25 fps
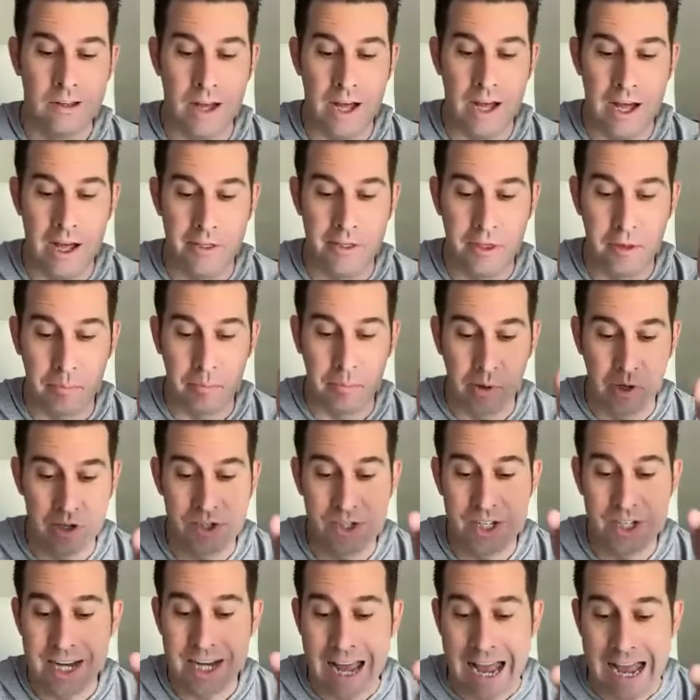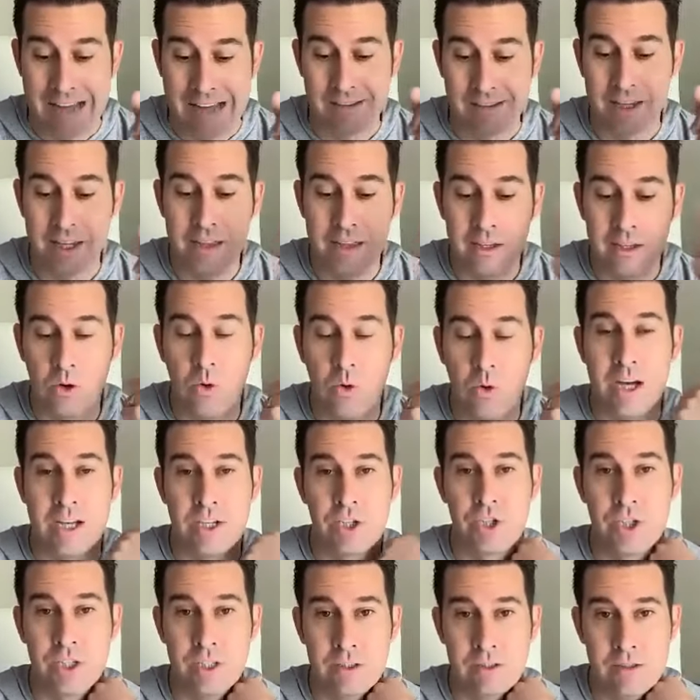Uh, the person asking the
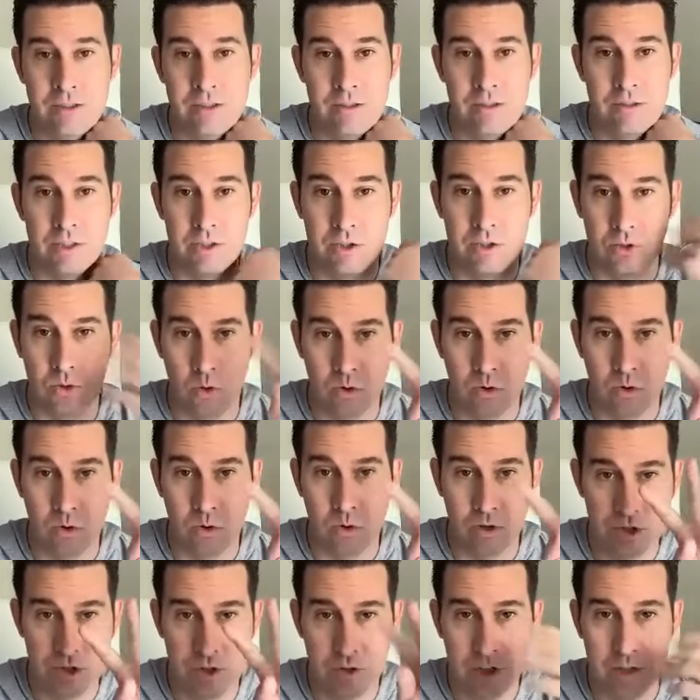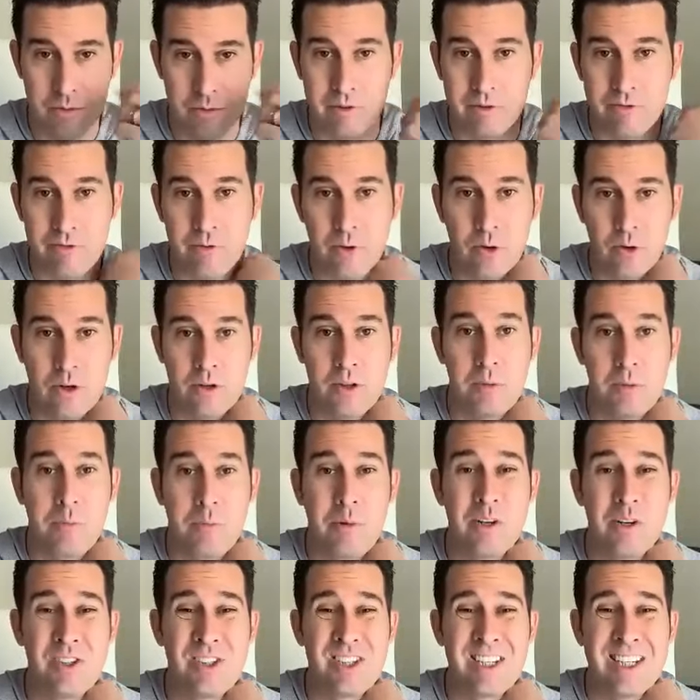questions, this is cornerstone number four,
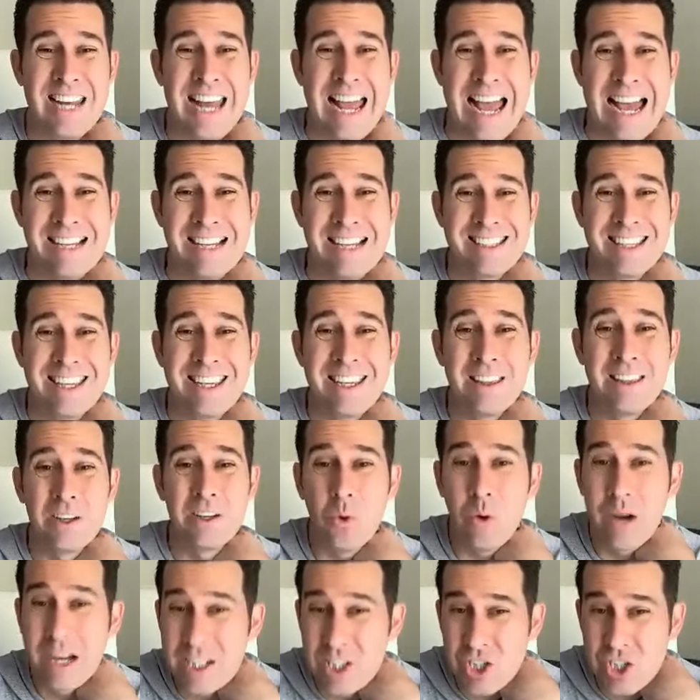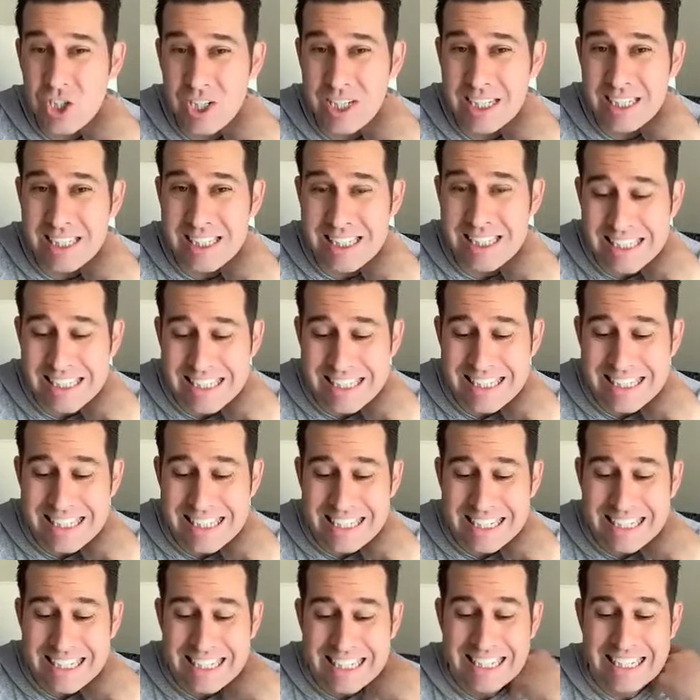the person asking the
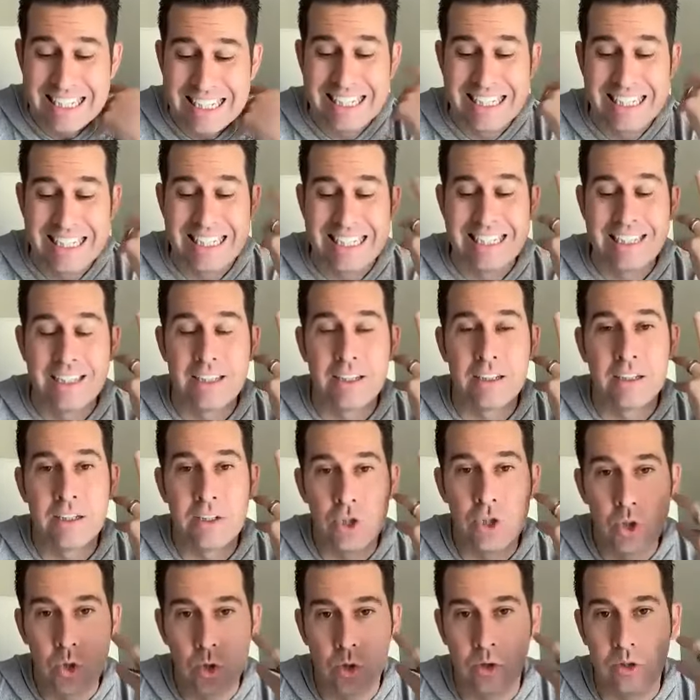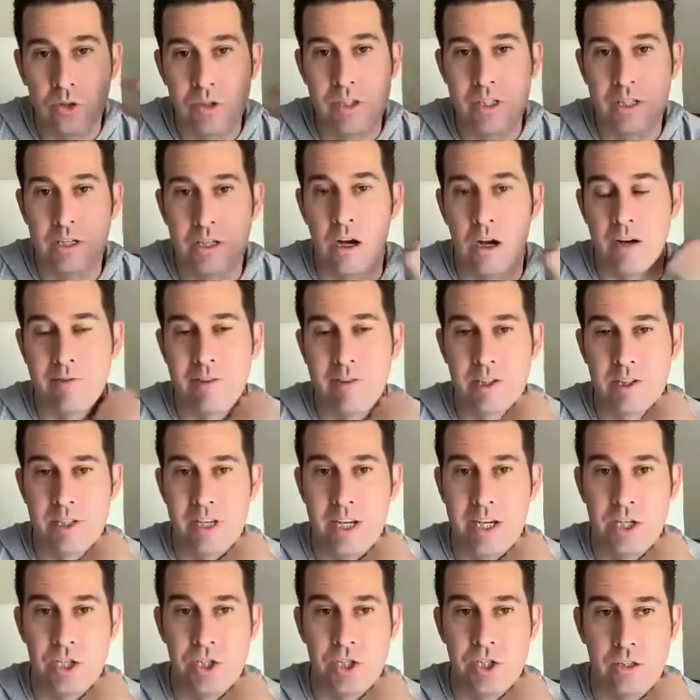questions controls the
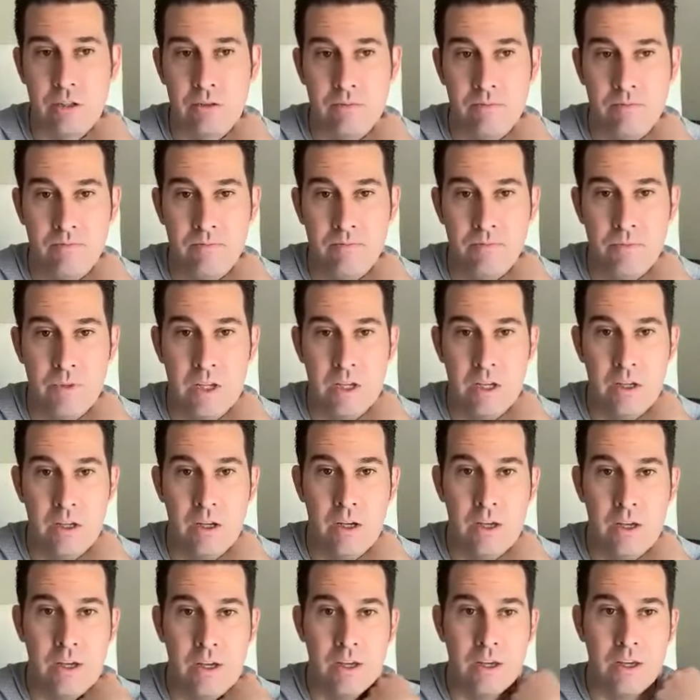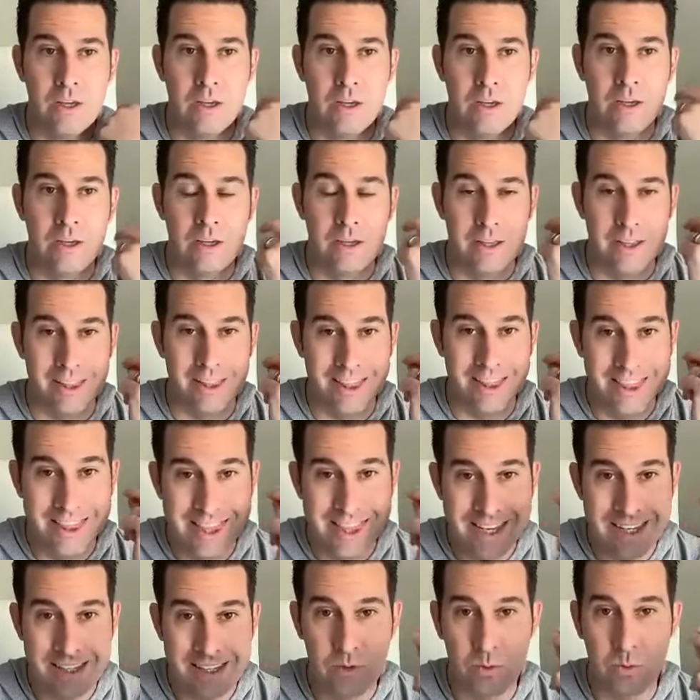conversation.
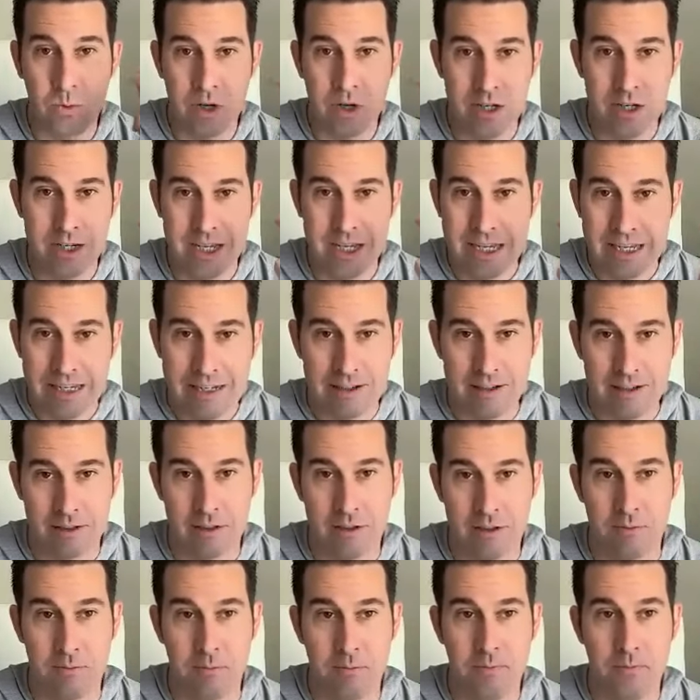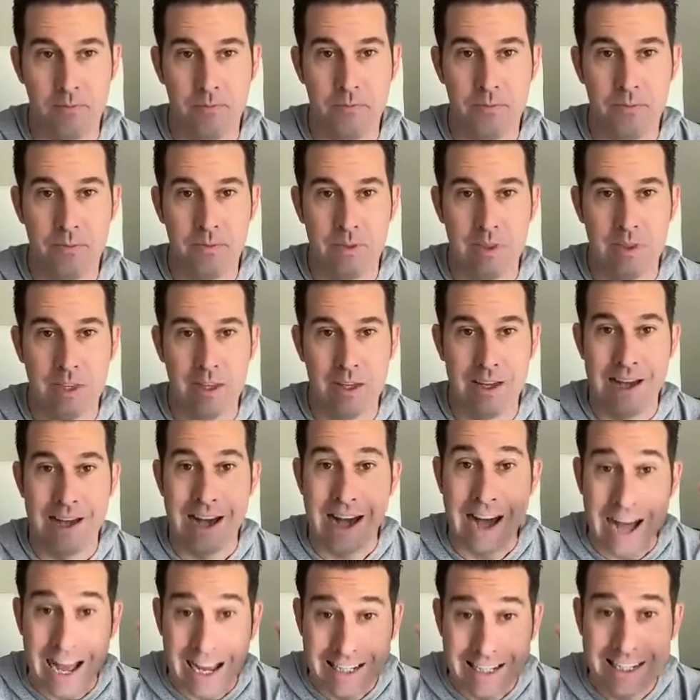This one here,
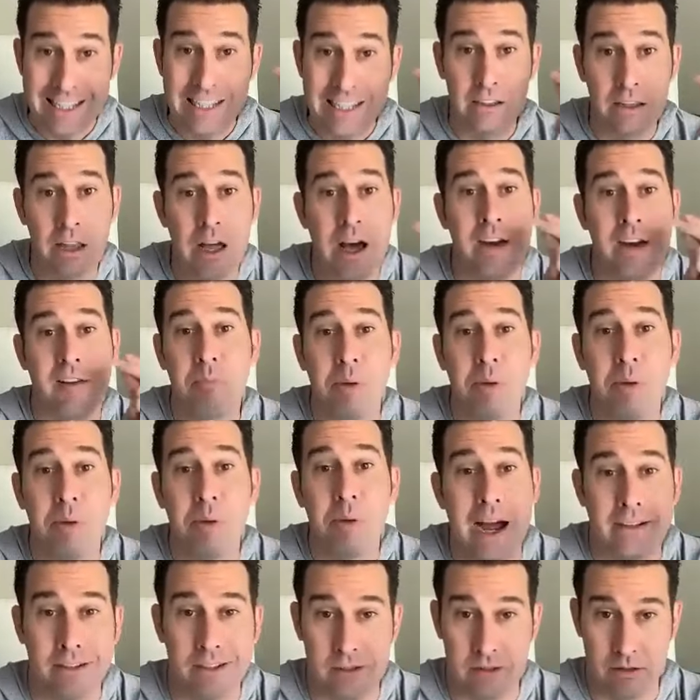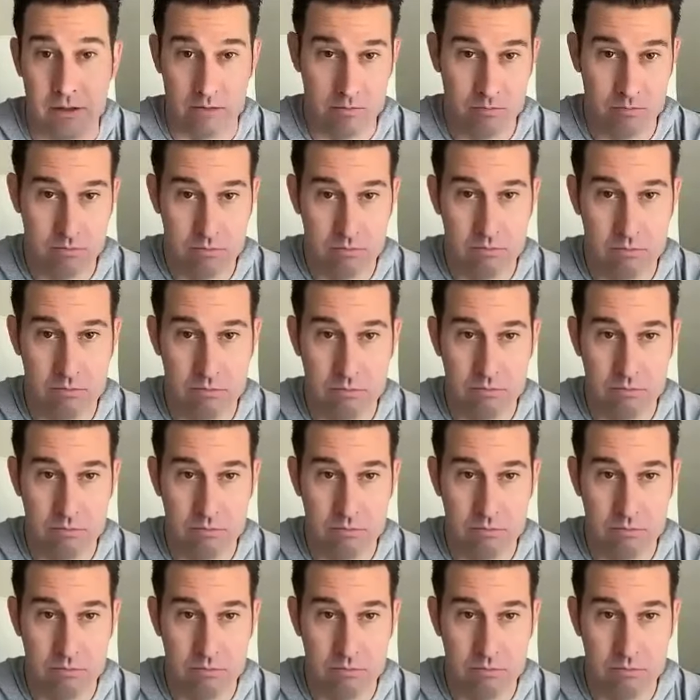I need a lot of practice.